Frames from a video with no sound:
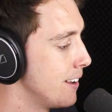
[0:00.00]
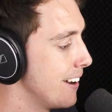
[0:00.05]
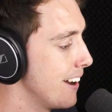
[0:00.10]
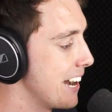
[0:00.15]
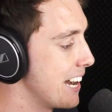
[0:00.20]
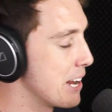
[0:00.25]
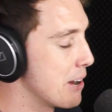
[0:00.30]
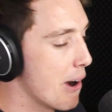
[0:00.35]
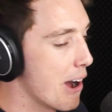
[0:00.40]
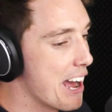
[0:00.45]

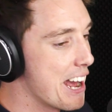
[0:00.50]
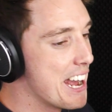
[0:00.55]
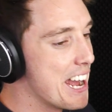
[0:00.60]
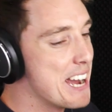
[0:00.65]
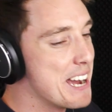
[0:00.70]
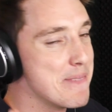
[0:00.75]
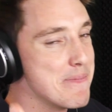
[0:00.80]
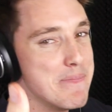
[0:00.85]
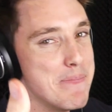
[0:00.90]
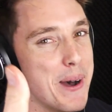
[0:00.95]
Anyway,
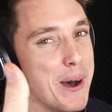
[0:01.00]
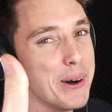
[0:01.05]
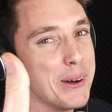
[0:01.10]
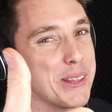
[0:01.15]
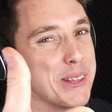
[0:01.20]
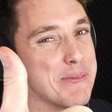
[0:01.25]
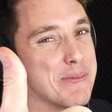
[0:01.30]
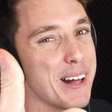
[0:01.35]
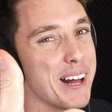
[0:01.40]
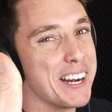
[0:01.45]

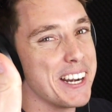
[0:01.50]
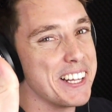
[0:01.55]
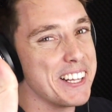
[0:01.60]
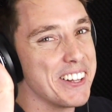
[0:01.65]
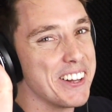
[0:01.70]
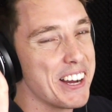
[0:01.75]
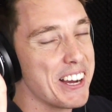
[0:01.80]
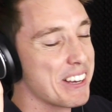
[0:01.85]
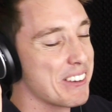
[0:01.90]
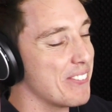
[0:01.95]
belt the bloody
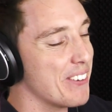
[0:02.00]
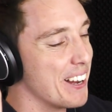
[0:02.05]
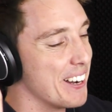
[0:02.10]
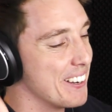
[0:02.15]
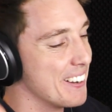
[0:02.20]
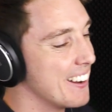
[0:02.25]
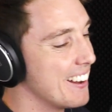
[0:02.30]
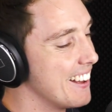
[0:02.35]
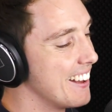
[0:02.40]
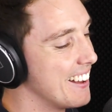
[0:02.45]
like
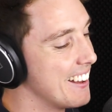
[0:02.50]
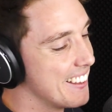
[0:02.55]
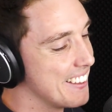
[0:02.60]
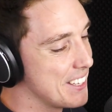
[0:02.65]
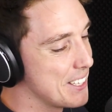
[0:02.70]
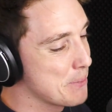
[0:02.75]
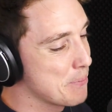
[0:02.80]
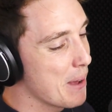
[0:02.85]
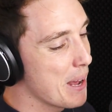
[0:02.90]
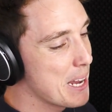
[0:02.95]
button.
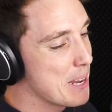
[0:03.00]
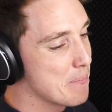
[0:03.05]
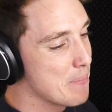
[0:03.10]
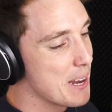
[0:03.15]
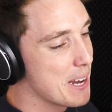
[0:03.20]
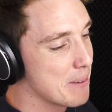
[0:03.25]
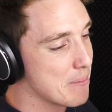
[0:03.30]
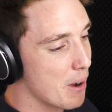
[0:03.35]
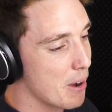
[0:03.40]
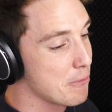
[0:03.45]
This may have
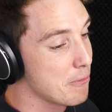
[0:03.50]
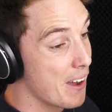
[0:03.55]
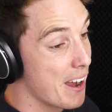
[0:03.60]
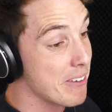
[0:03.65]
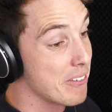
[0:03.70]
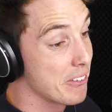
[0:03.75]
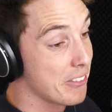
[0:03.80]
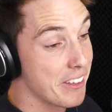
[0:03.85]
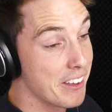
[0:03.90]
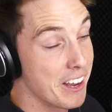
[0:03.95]
been my
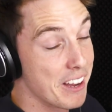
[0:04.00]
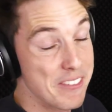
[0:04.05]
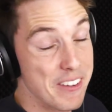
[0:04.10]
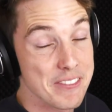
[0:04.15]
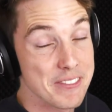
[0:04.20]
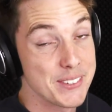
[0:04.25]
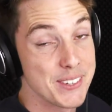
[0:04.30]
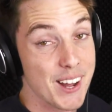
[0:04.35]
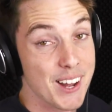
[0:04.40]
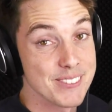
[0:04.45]
favorite thing I've
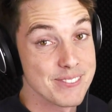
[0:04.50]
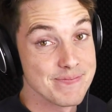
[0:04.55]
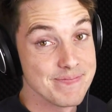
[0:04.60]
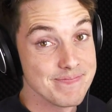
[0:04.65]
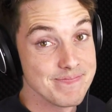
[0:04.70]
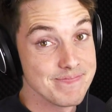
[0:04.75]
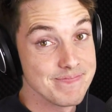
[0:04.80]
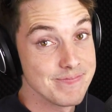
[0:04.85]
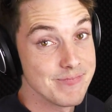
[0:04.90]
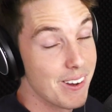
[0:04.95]
ever done.
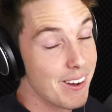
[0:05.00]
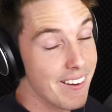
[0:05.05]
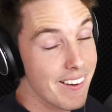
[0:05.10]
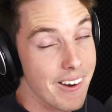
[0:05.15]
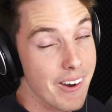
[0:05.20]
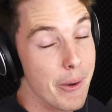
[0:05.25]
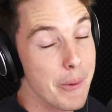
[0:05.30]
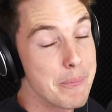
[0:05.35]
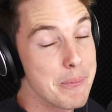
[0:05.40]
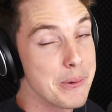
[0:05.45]

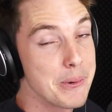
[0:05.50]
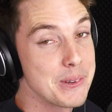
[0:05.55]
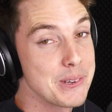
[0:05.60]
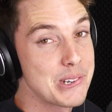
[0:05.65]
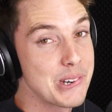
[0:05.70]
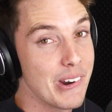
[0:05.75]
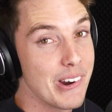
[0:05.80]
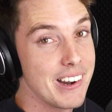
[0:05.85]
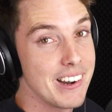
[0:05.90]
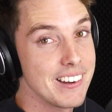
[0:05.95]
Hope you
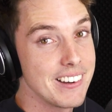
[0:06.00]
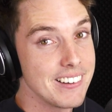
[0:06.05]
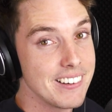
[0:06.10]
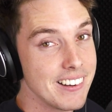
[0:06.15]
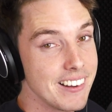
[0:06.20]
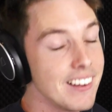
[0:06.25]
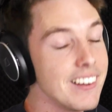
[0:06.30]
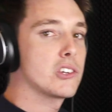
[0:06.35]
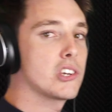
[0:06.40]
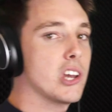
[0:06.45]
enjoyed it.
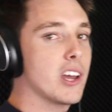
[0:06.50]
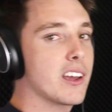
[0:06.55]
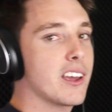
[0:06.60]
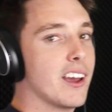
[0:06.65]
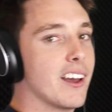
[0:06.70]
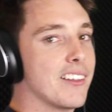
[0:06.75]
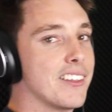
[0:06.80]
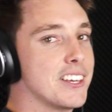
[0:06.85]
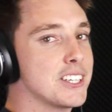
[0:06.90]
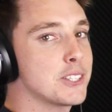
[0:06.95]
Check
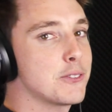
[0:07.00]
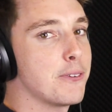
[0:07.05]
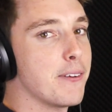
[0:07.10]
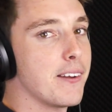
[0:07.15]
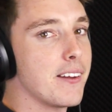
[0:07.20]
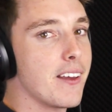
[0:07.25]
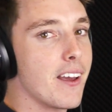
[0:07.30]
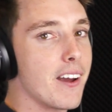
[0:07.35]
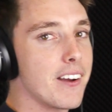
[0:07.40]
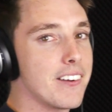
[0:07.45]
out this
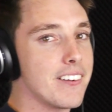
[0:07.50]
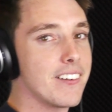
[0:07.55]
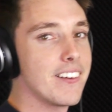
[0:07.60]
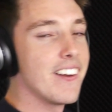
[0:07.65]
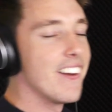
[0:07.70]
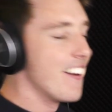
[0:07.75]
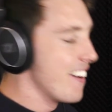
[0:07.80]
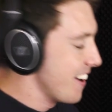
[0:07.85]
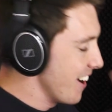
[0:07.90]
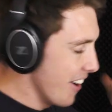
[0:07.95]
video.
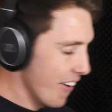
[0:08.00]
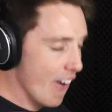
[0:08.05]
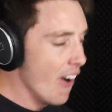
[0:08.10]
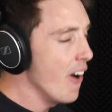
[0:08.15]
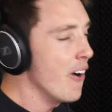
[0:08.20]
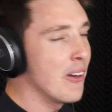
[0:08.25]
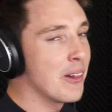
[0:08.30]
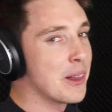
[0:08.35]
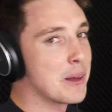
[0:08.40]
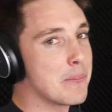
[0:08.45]
You're
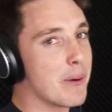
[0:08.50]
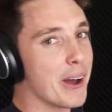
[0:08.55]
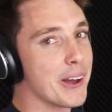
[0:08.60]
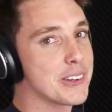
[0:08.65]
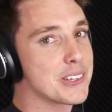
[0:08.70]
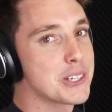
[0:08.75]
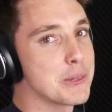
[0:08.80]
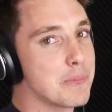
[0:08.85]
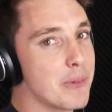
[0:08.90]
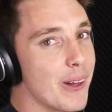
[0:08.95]
all a
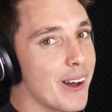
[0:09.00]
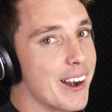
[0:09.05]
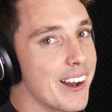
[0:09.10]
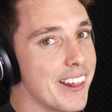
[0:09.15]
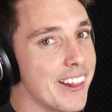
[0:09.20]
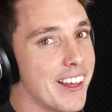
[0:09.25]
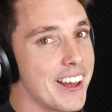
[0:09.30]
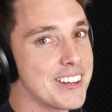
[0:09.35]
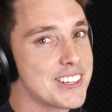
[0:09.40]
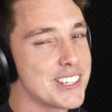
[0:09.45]
bunch of
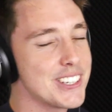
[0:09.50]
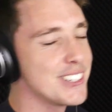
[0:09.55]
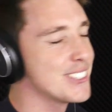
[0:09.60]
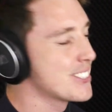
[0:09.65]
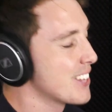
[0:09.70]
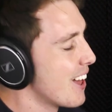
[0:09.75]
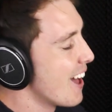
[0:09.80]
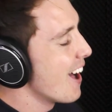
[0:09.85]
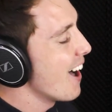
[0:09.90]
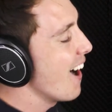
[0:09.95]
bloody
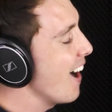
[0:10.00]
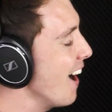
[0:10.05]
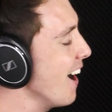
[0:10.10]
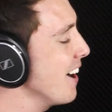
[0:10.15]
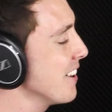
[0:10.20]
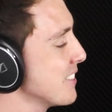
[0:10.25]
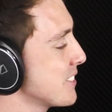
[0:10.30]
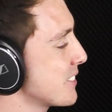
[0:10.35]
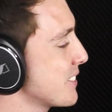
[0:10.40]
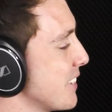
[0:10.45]
legends.
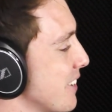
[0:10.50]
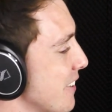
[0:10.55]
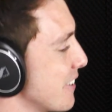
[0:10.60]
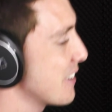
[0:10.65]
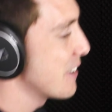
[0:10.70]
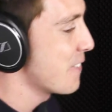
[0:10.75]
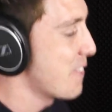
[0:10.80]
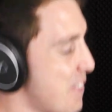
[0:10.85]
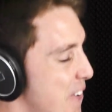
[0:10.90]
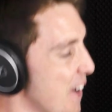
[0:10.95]
I'll see all
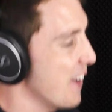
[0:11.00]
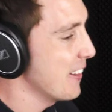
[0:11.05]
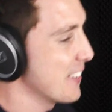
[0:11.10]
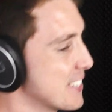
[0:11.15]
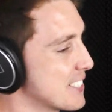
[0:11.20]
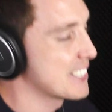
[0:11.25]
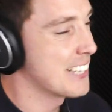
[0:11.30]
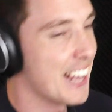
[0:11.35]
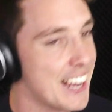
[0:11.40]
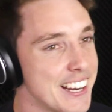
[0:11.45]
you
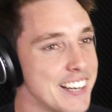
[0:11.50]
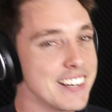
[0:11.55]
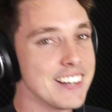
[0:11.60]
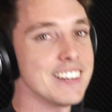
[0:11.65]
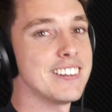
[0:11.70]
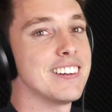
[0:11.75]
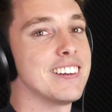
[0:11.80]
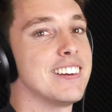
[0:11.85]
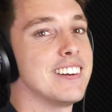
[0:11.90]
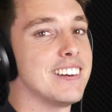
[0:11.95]
fellas later.
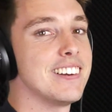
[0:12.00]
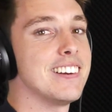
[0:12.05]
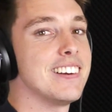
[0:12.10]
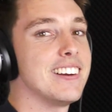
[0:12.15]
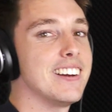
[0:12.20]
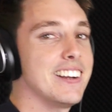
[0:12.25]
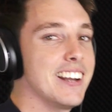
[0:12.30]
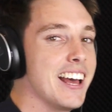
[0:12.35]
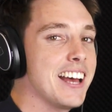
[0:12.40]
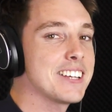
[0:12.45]

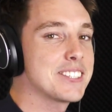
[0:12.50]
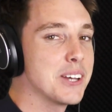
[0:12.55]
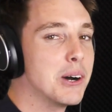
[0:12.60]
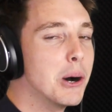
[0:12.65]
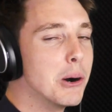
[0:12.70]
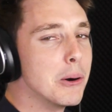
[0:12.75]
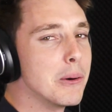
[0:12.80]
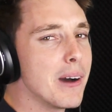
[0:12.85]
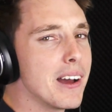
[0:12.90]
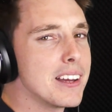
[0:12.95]
And as
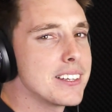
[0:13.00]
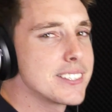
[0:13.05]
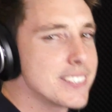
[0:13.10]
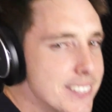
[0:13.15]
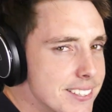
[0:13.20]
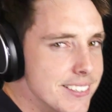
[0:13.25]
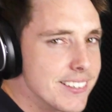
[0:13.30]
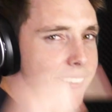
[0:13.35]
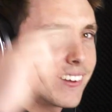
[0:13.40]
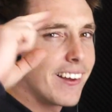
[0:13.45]

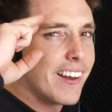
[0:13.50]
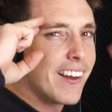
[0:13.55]
always,